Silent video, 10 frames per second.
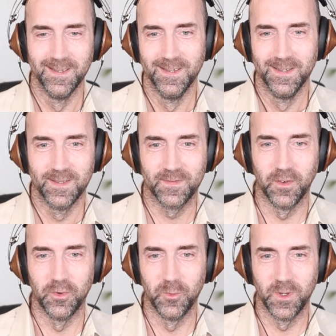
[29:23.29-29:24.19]

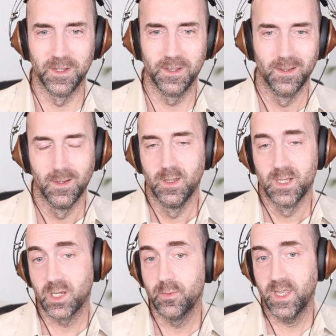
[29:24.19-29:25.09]
So
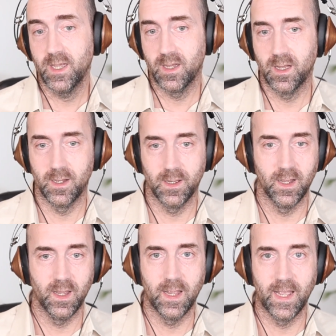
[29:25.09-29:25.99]

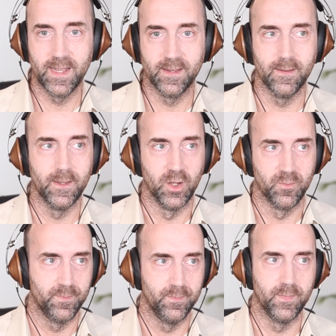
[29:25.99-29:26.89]
yeah, the
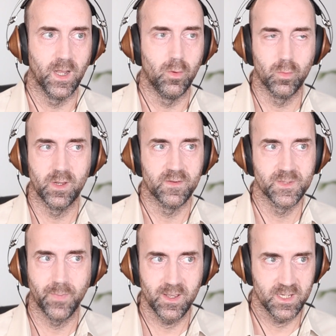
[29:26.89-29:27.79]
whole kind of
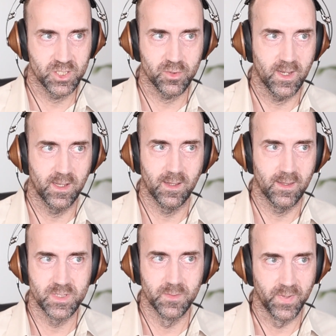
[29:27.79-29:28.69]
spice trade, like there
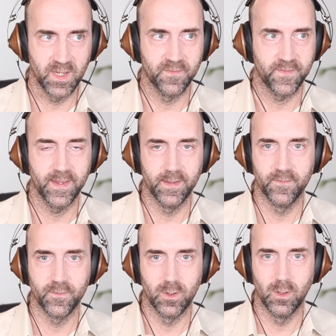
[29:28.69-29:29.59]
was a big thing
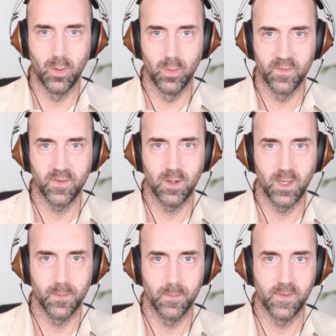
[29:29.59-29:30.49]
for a long
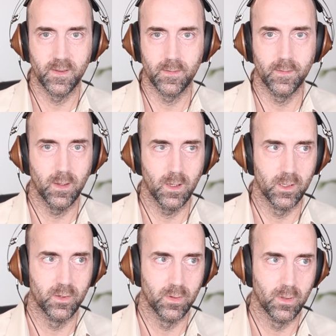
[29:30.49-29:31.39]
time that a
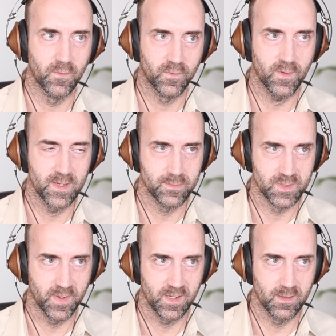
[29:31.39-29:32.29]
lot of
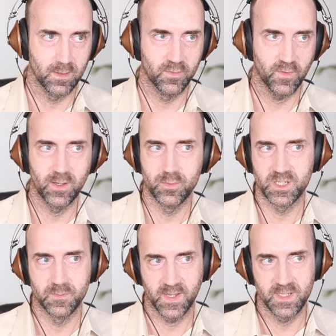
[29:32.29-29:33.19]
trade was
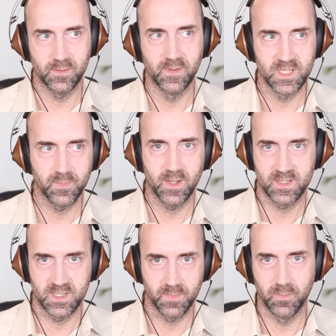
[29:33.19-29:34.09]
just based on these
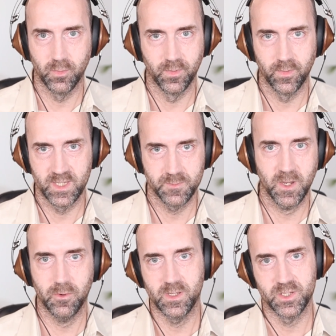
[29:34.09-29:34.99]
spices, people doing these
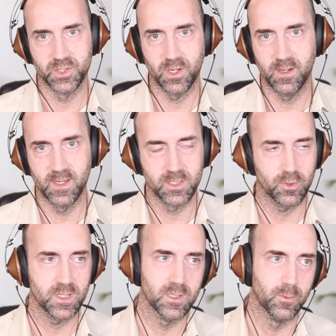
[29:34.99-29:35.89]
perilous journeys
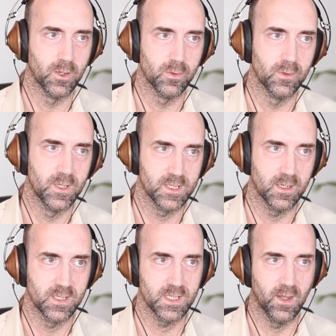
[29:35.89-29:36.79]
across the world and all this
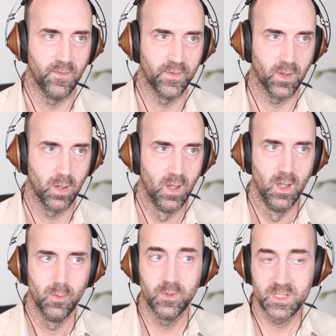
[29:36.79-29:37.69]
kind of stuff. So
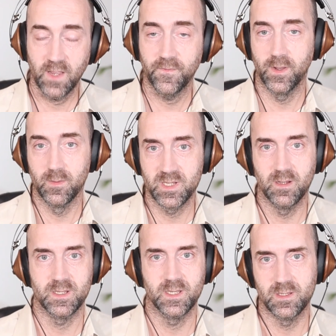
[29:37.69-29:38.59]
with saffron, I'm
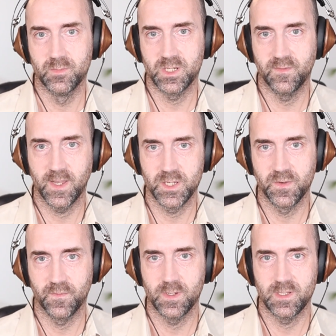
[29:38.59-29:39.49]
starting to see some justification
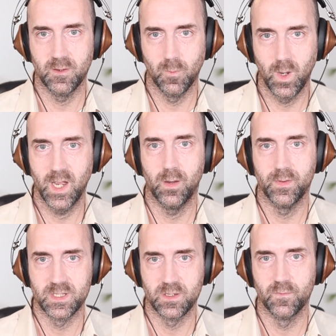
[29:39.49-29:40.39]
for it. It's like, wow,
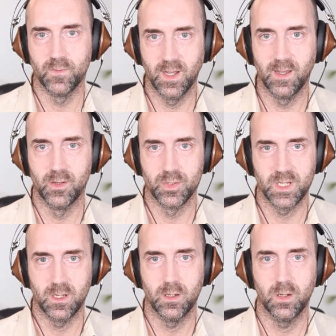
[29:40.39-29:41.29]
this is a really
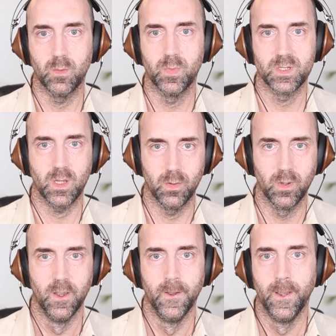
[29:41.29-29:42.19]
interesting herb. So
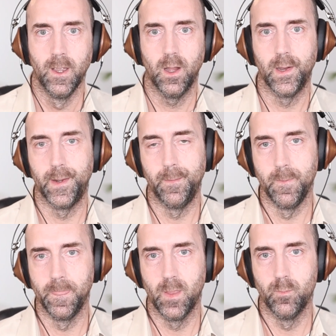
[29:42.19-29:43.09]
a
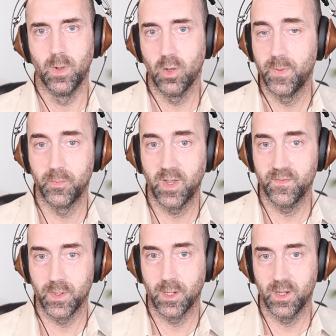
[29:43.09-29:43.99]
lot of people
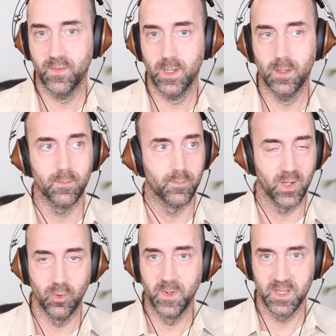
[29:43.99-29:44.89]
haven't heard of it. By
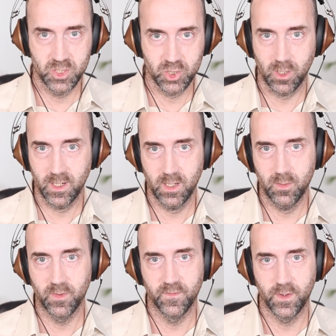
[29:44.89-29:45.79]
all means, try
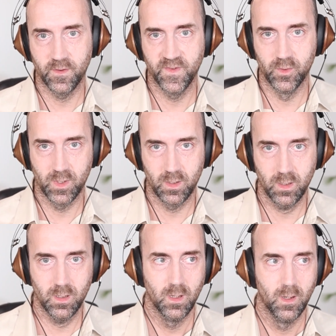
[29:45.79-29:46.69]
it with Feel
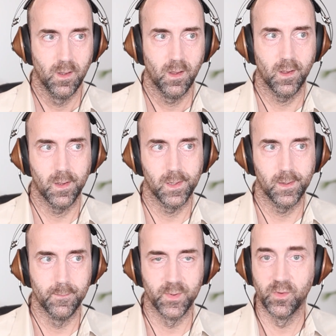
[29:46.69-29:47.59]
Younger,
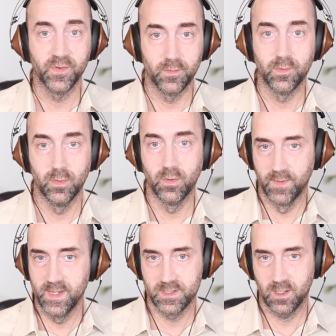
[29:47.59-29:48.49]
but also do the
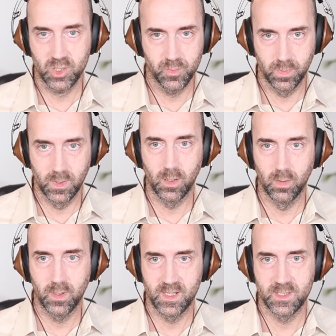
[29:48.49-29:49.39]
research.
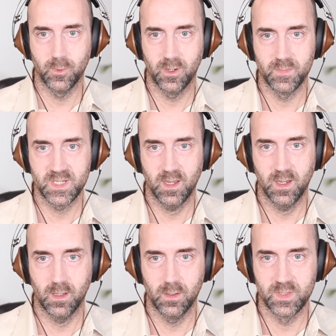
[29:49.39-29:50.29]
Look into what I'm
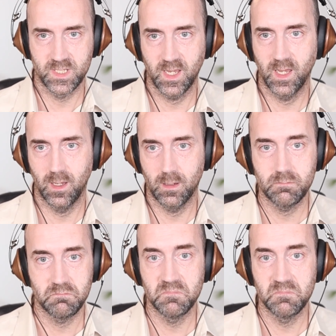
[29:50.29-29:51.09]
saying. You'll see.